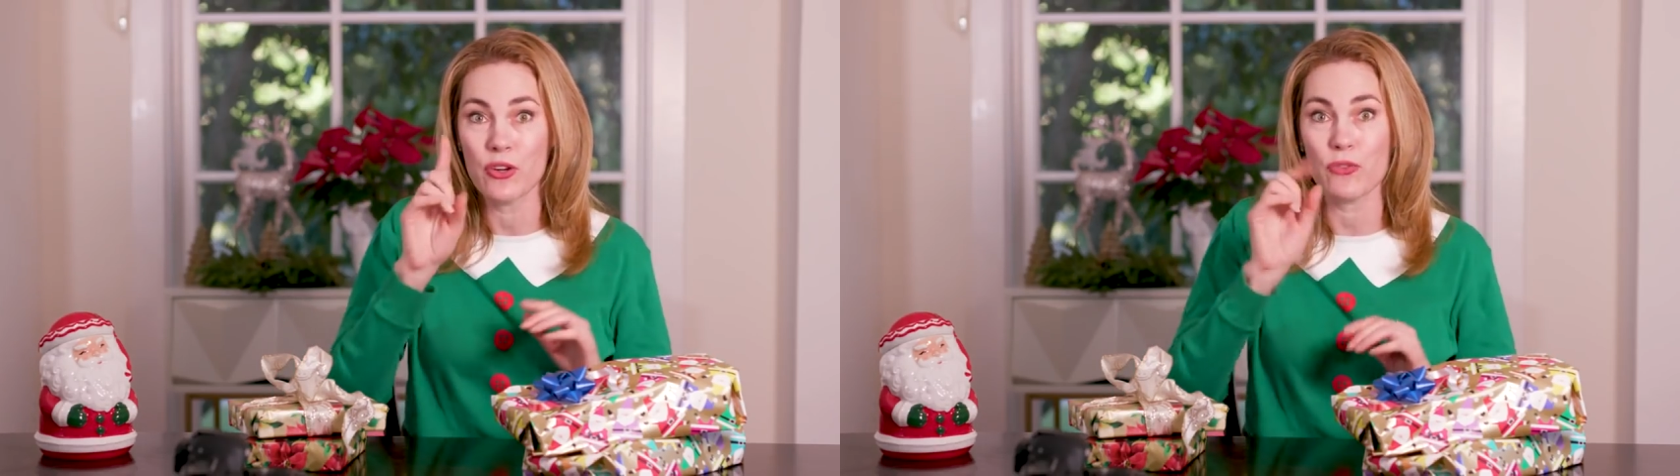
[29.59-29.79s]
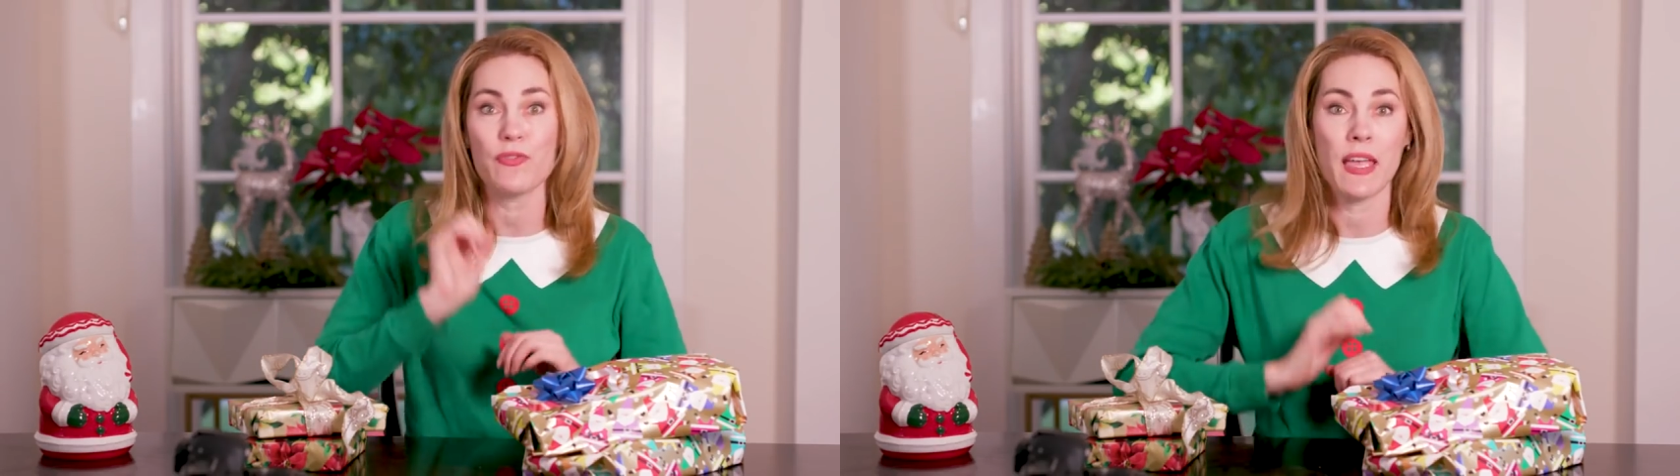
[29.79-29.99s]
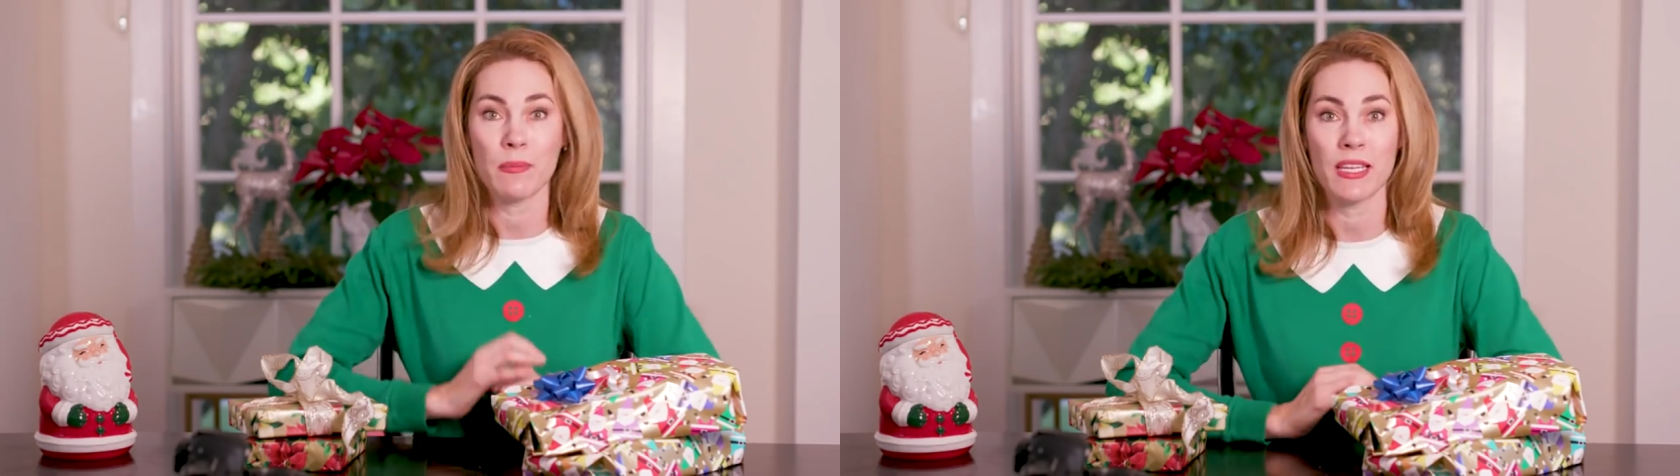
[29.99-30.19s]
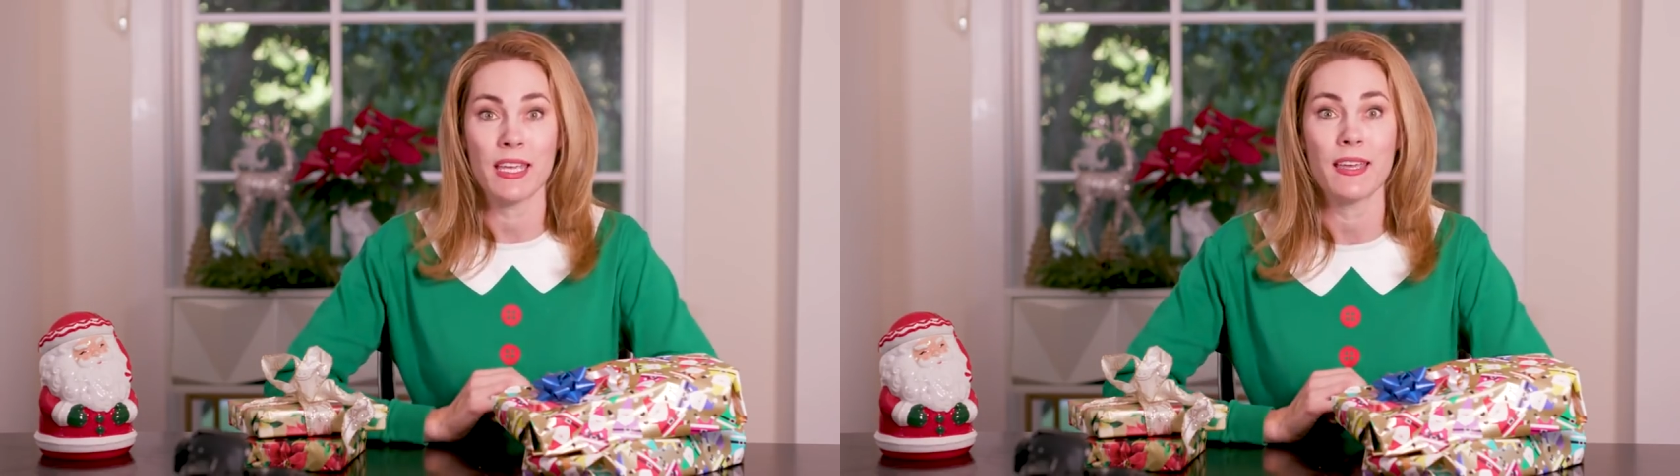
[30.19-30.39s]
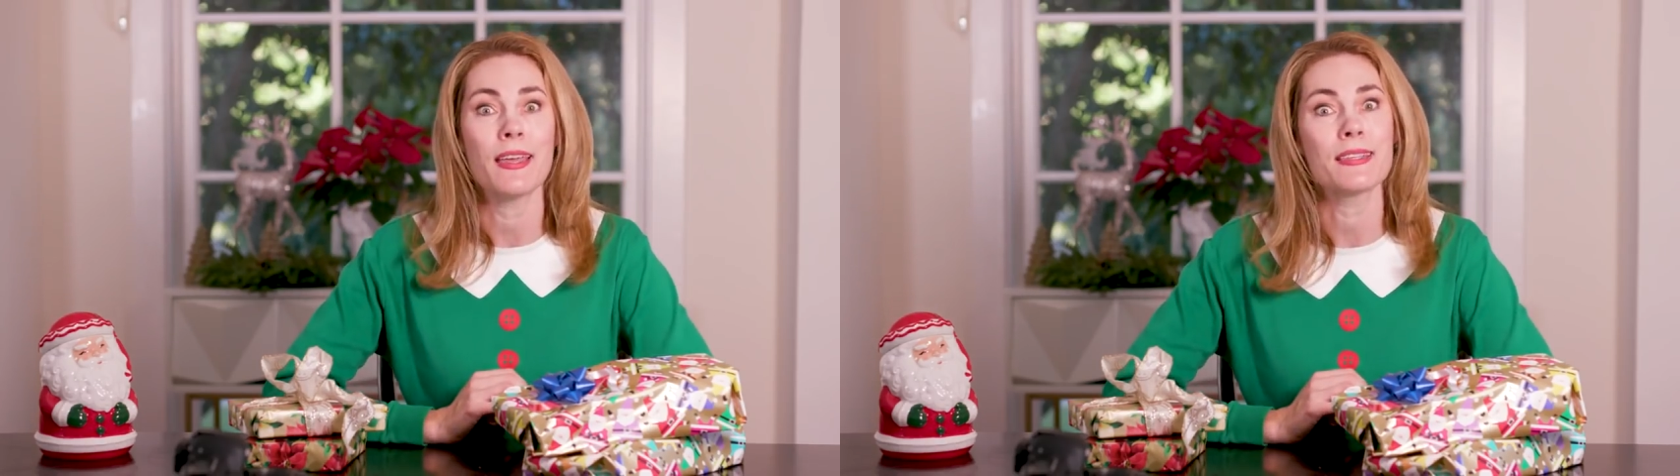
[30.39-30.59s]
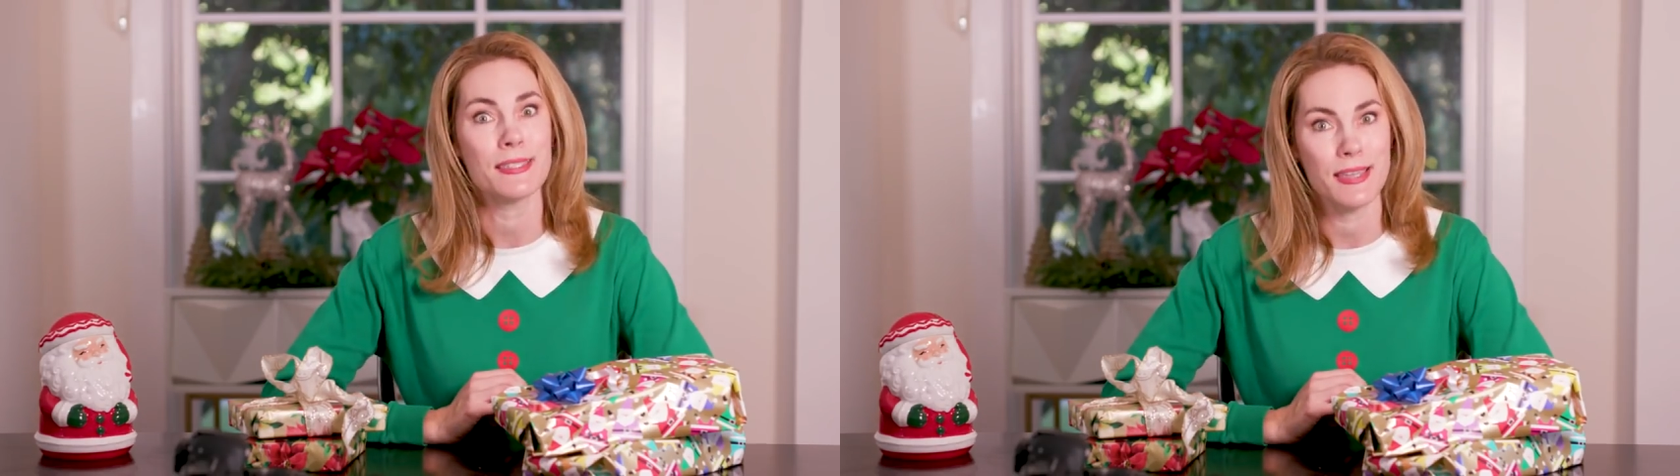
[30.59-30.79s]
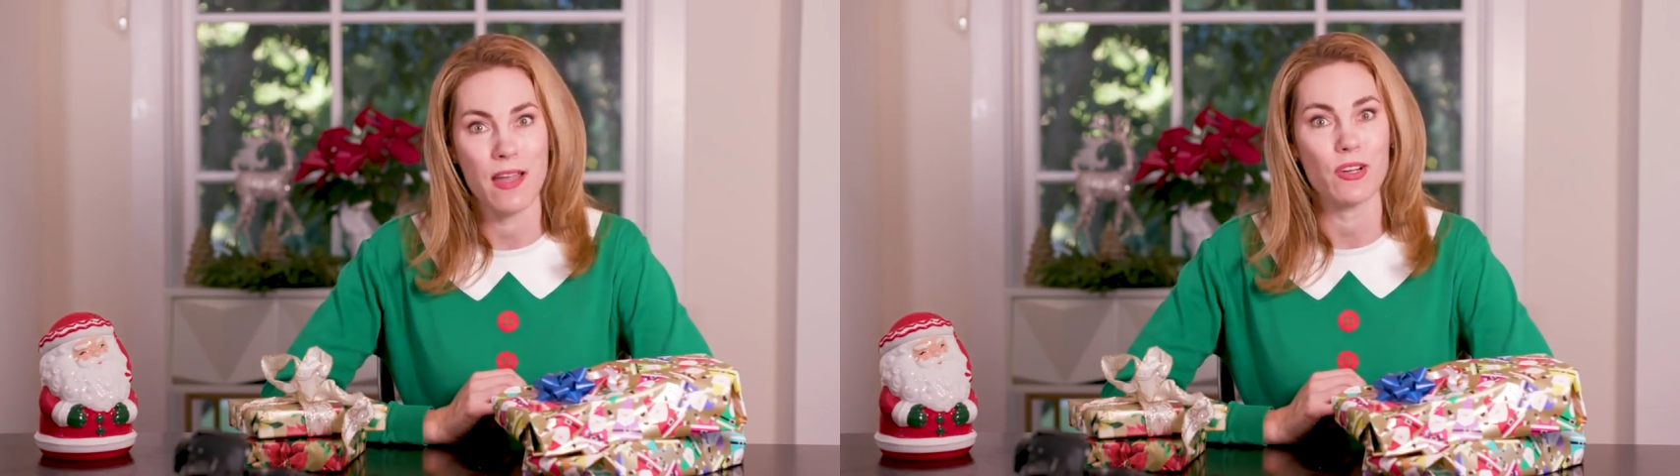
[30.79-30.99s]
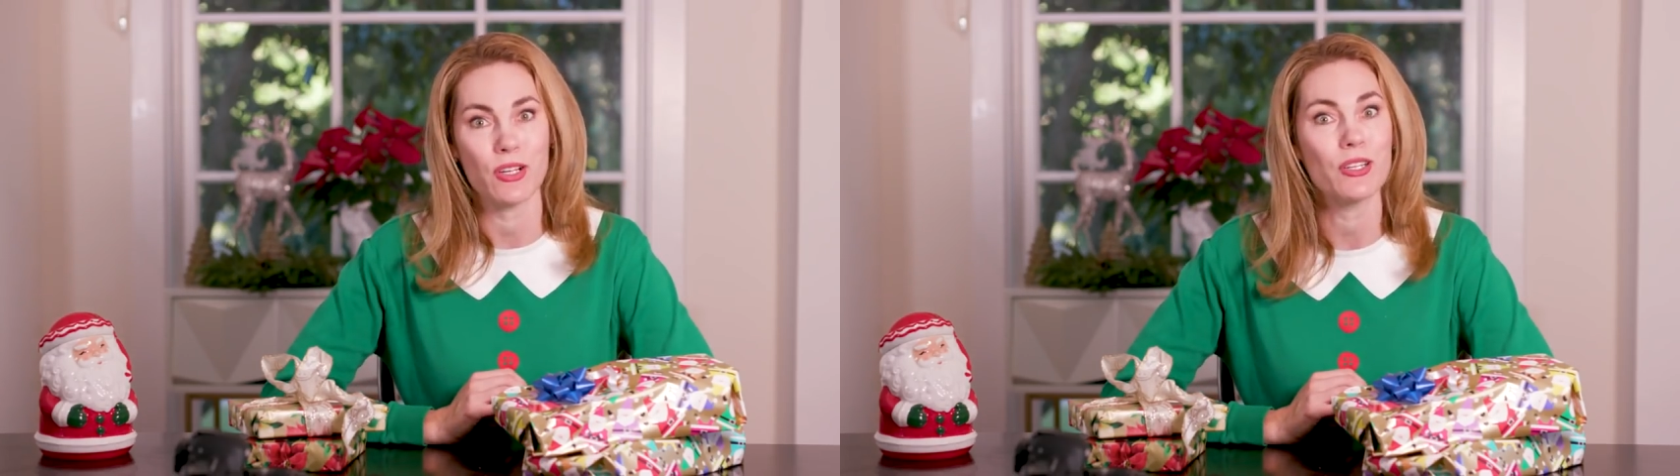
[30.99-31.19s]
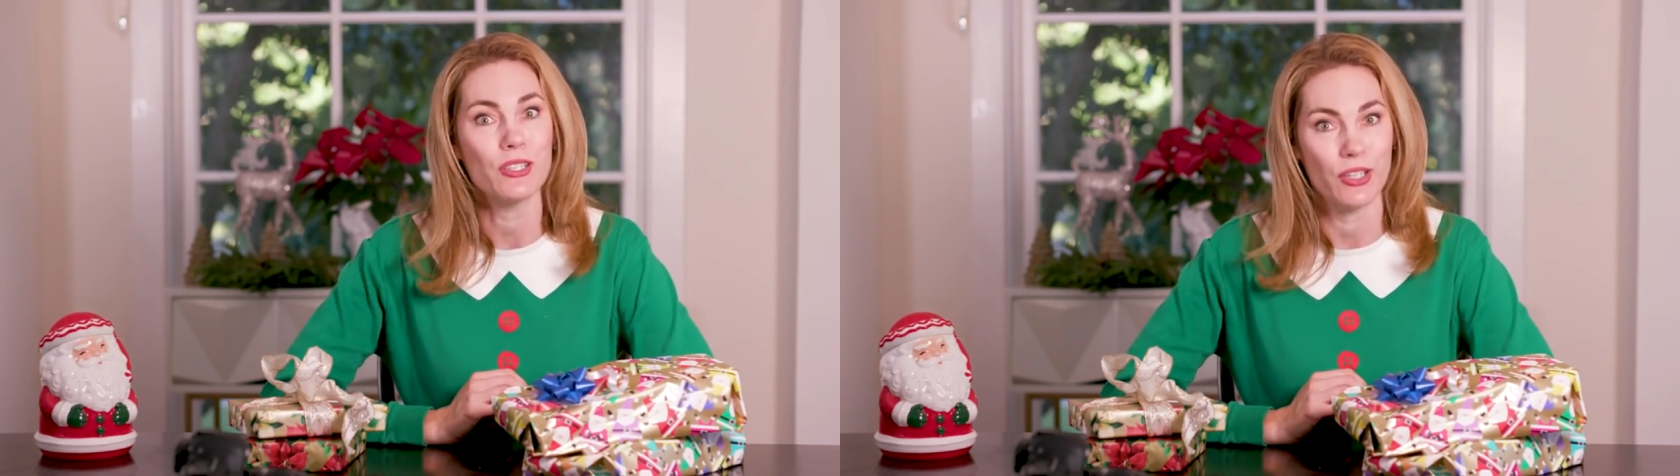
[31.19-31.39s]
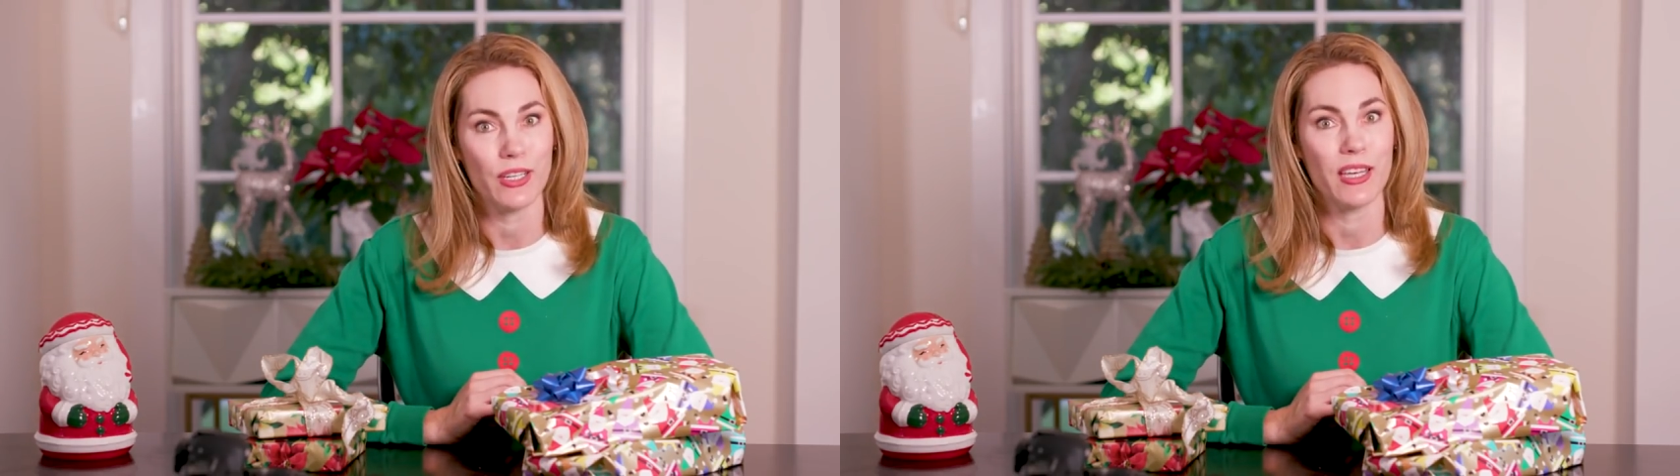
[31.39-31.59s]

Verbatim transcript: your family is never gonna look